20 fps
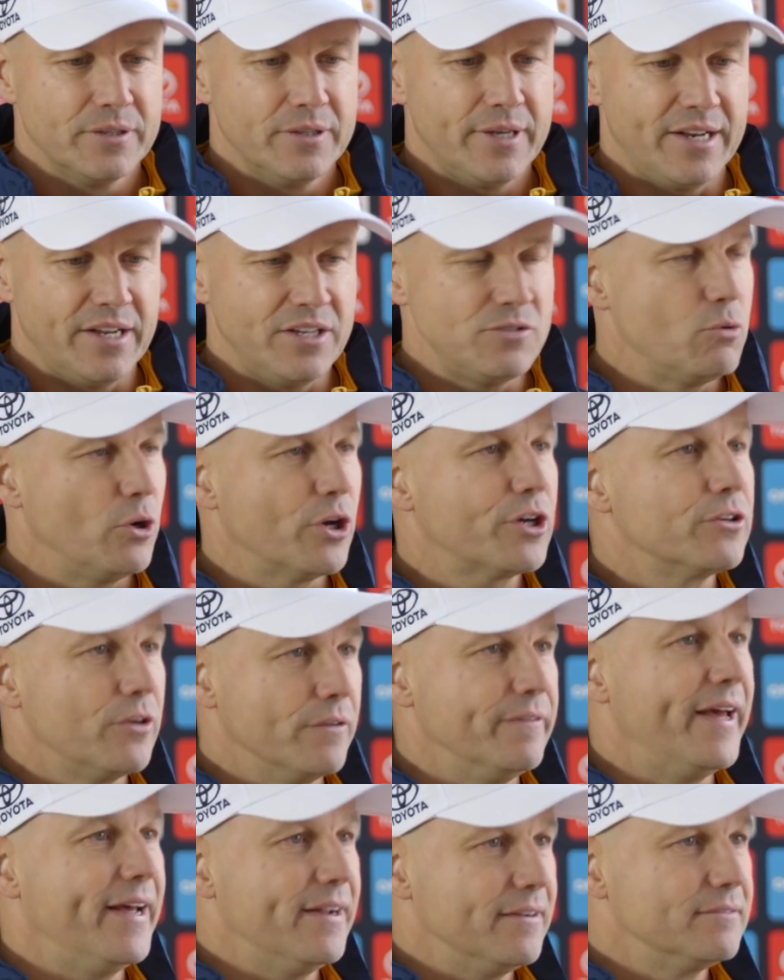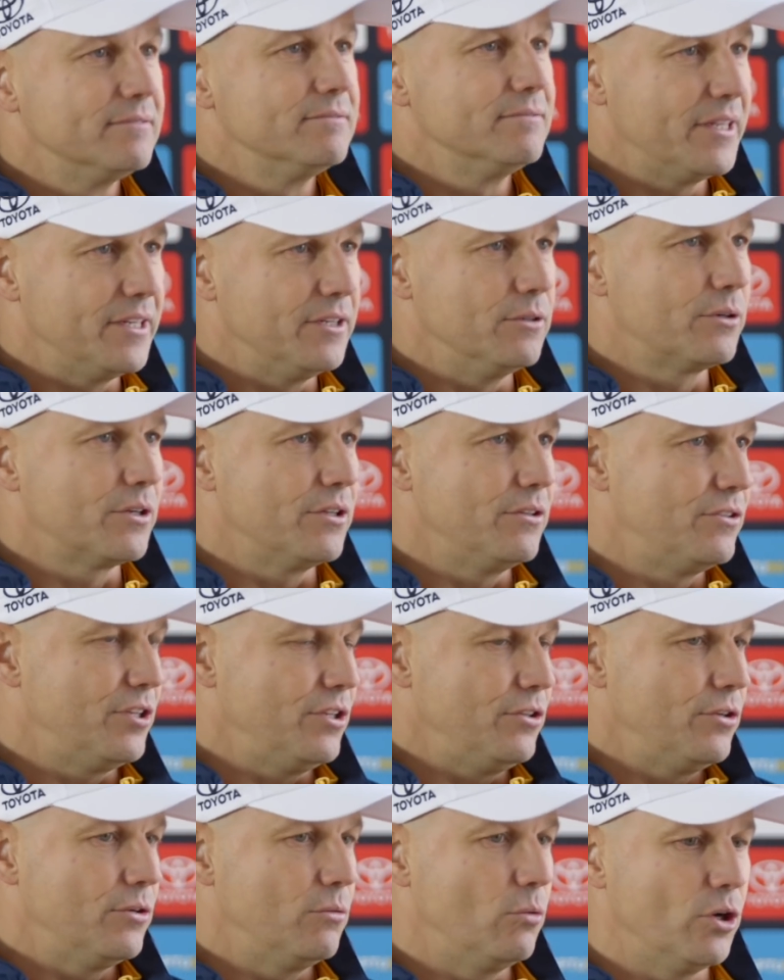and he's working on that and he'll
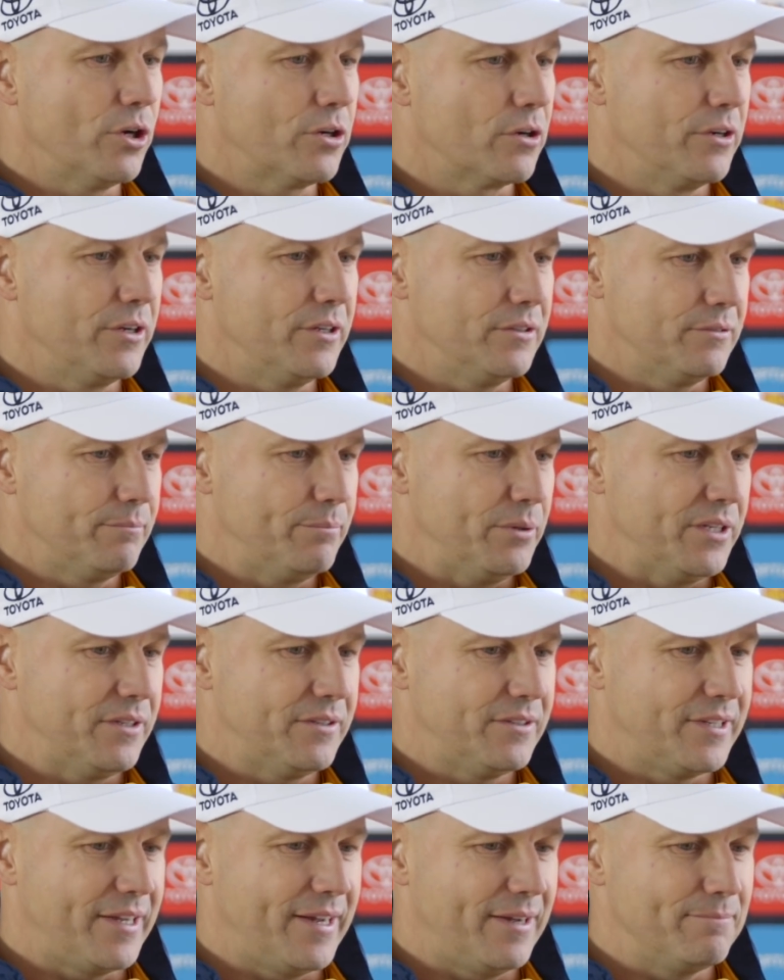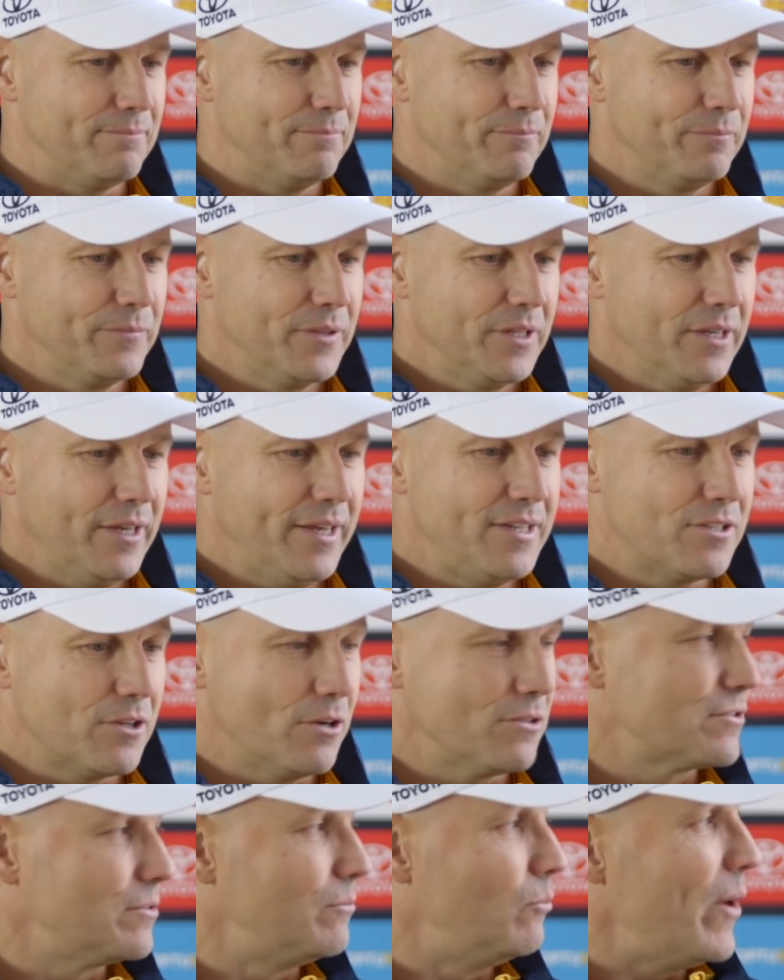continue to work on it, but he's
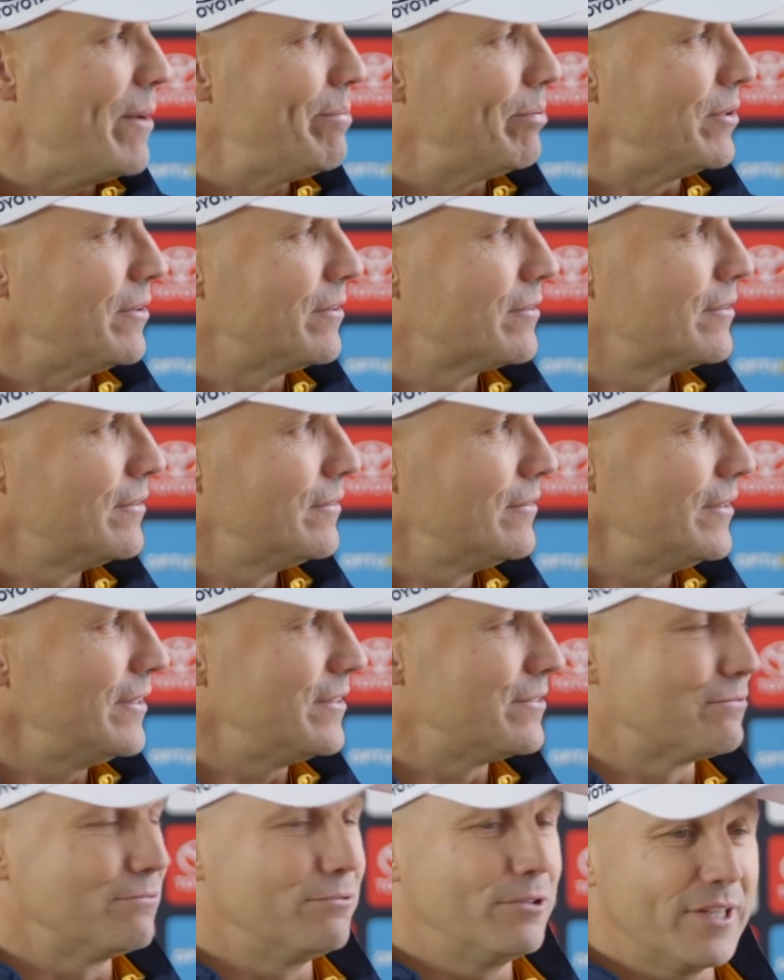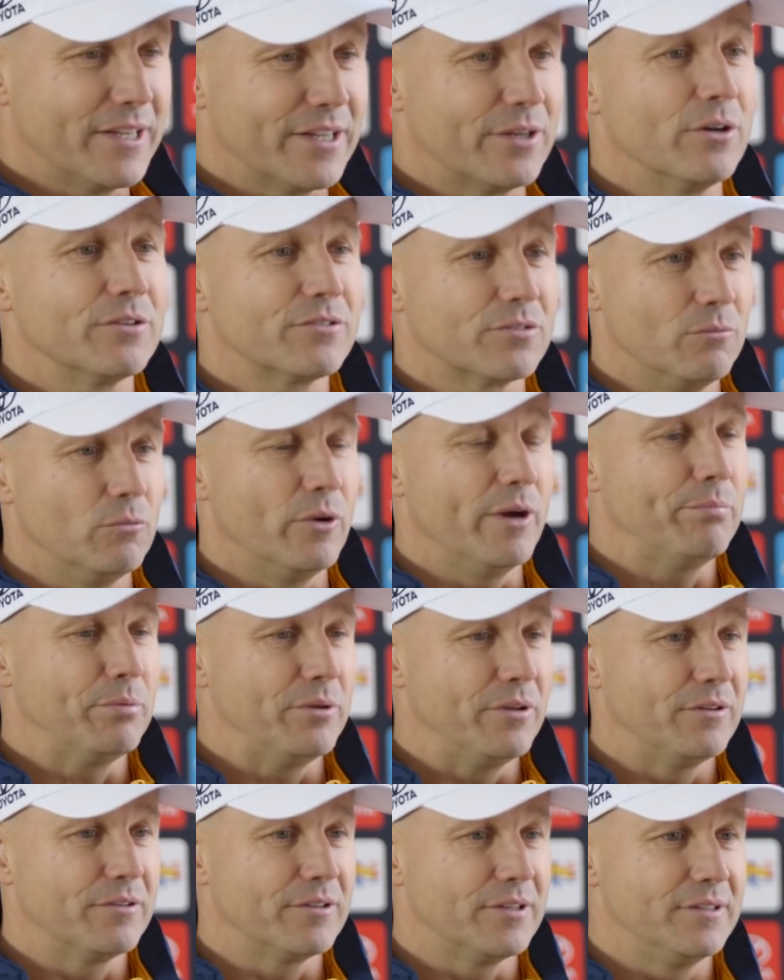really got some
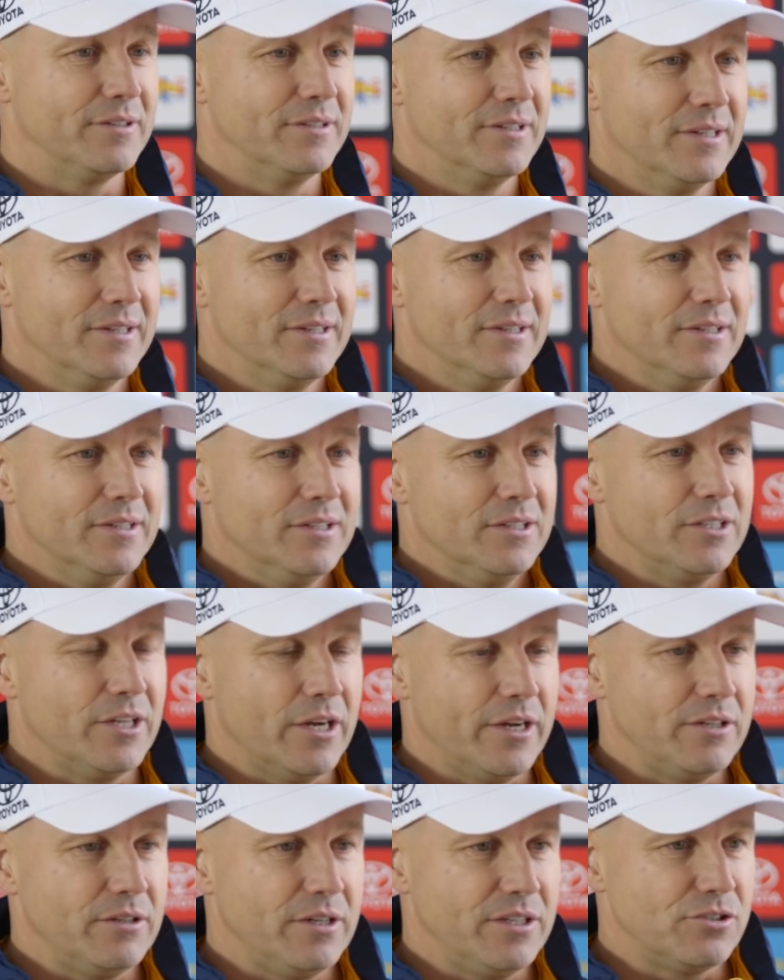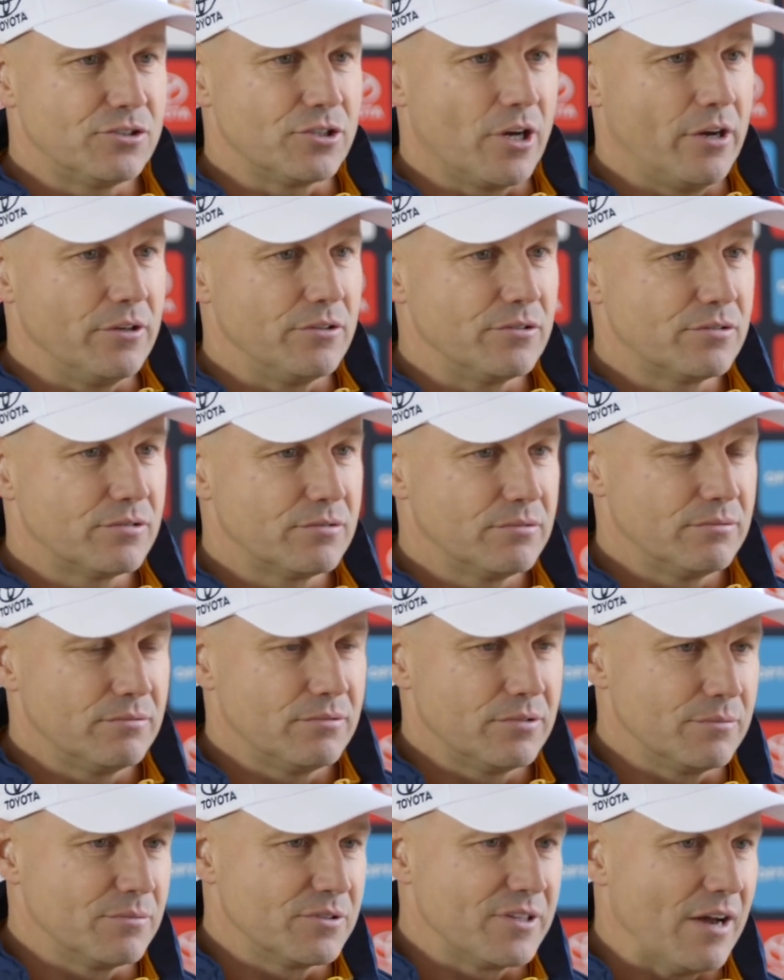weapons, and you know, he shows
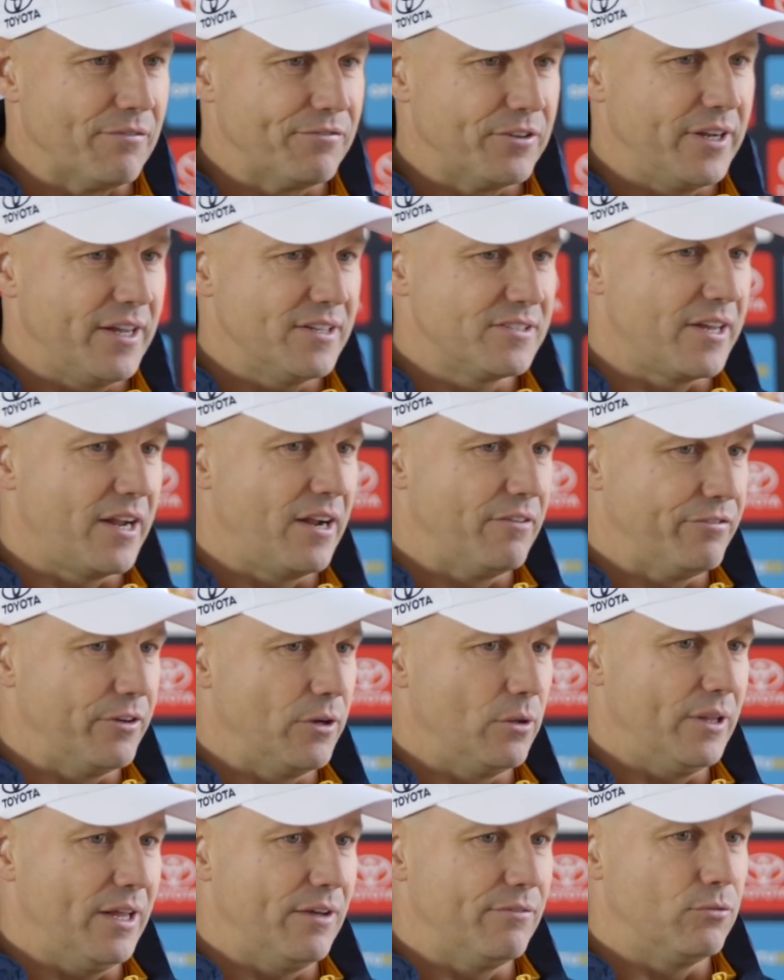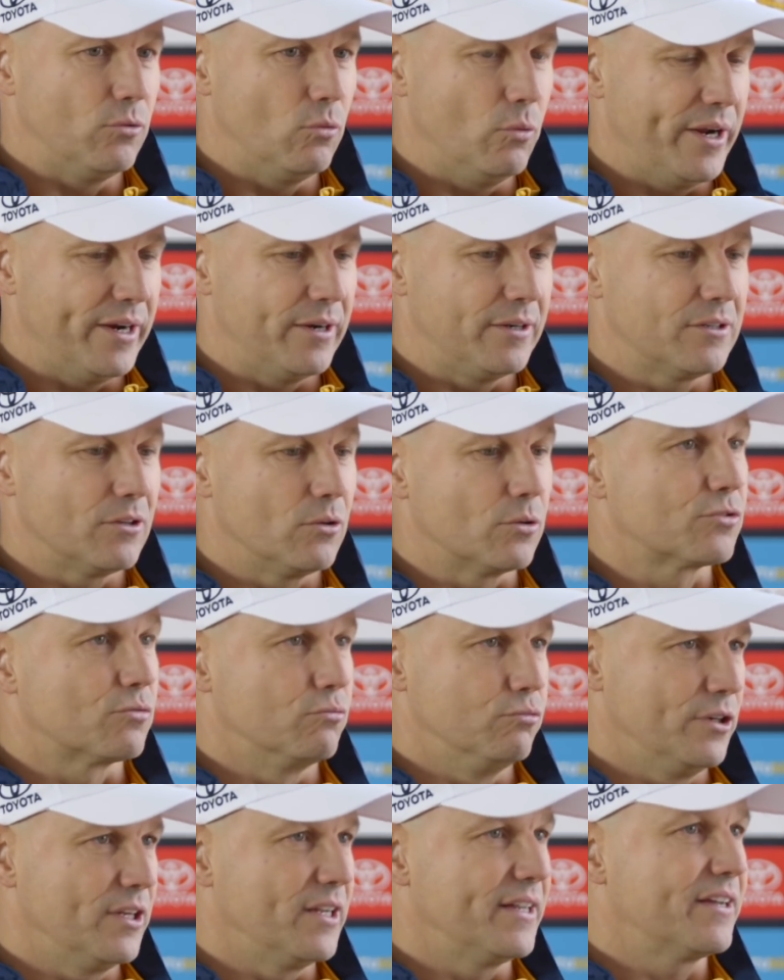some stuff at SANFL level where it looks
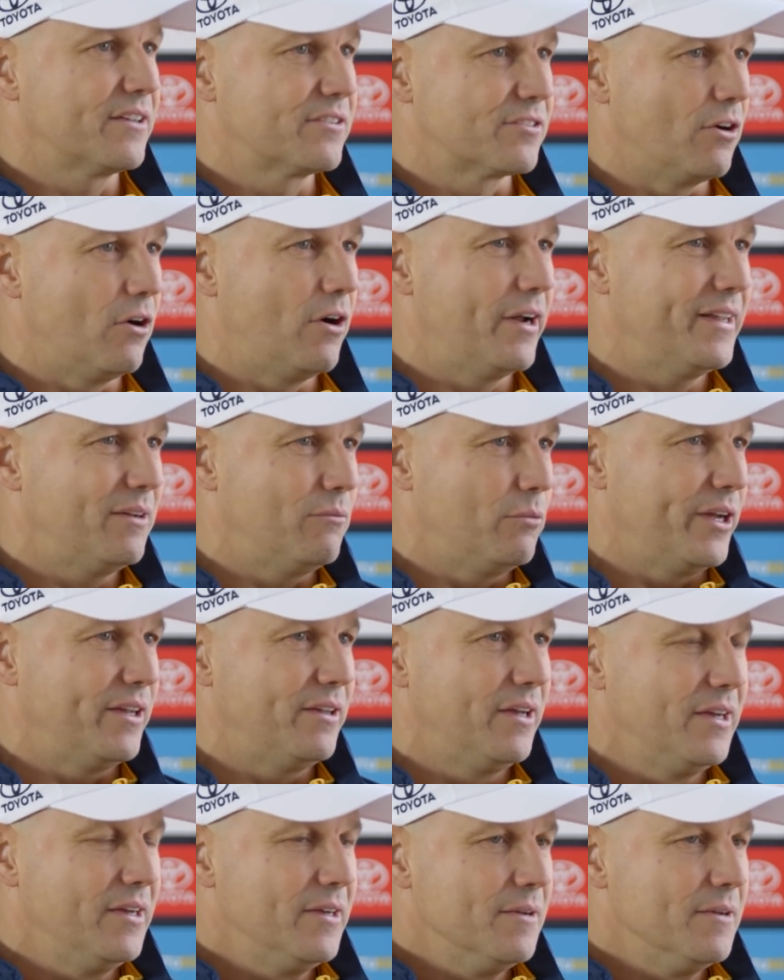really exciting. We're